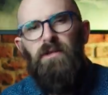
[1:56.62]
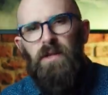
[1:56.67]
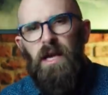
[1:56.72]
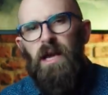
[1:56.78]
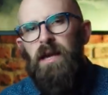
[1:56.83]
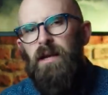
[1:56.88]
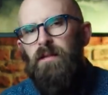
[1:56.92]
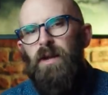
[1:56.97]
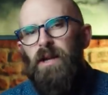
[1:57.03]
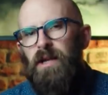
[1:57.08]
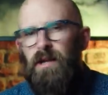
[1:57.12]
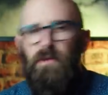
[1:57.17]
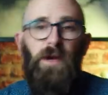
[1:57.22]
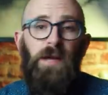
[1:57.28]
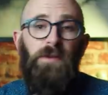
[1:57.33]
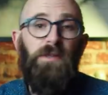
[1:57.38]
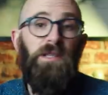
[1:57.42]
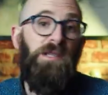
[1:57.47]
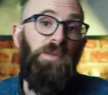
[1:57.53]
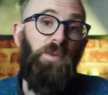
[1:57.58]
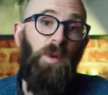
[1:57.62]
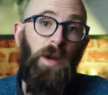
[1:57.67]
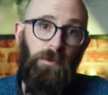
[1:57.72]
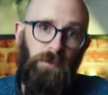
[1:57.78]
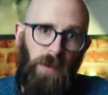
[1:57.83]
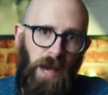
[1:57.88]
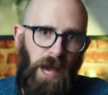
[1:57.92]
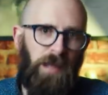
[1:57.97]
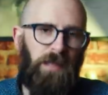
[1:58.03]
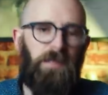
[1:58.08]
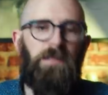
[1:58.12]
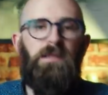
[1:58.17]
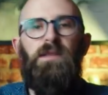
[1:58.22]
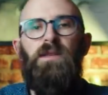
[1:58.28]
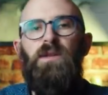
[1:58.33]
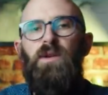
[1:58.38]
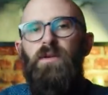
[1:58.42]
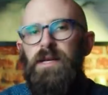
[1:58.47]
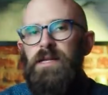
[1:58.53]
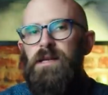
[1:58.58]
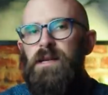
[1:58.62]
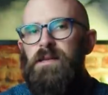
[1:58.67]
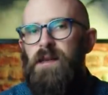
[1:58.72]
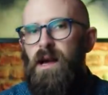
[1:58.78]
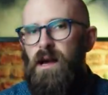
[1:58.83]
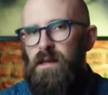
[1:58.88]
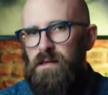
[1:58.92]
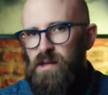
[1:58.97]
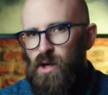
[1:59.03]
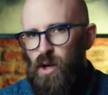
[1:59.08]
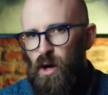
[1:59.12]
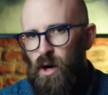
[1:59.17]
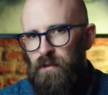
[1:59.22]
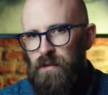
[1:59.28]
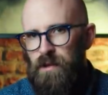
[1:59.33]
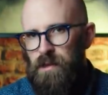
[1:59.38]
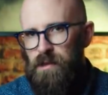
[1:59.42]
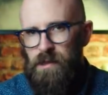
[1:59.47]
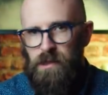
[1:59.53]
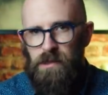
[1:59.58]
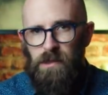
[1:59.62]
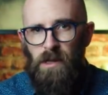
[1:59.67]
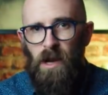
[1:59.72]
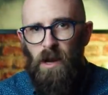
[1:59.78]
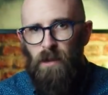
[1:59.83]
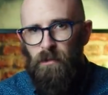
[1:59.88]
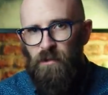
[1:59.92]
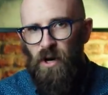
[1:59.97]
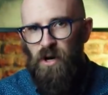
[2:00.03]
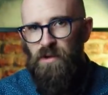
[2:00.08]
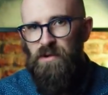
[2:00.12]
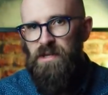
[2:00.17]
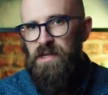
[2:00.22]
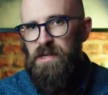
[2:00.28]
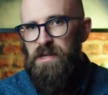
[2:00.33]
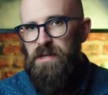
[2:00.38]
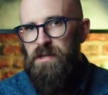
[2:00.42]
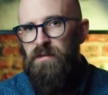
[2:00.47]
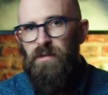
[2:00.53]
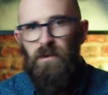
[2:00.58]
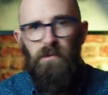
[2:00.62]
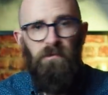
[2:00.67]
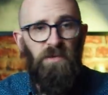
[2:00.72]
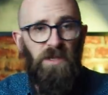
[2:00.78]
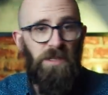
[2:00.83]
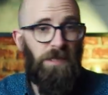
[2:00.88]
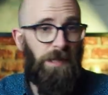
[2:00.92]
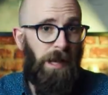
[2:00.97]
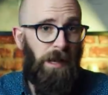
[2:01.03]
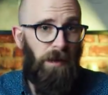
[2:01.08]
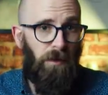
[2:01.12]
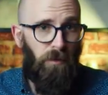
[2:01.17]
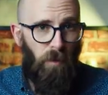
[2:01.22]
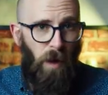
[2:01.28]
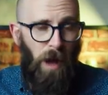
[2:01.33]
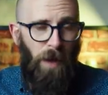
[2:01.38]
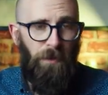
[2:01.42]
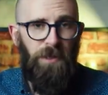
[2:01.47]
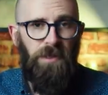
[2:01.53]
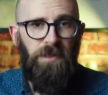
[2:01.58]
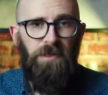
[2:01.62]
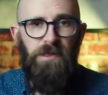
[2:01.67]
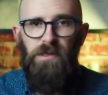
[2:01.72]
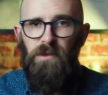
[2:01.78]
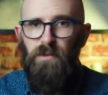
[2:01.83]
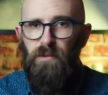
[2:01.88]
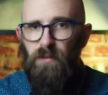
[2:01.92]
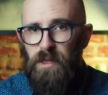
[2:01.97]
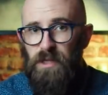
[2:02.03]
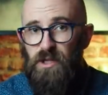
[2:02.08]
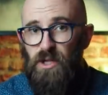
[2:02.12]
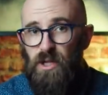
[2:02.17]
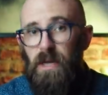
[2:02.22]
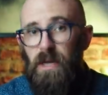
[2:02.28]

of the aid money found its way back into the USSR's coffers as proceeds from the sale of weapons, of which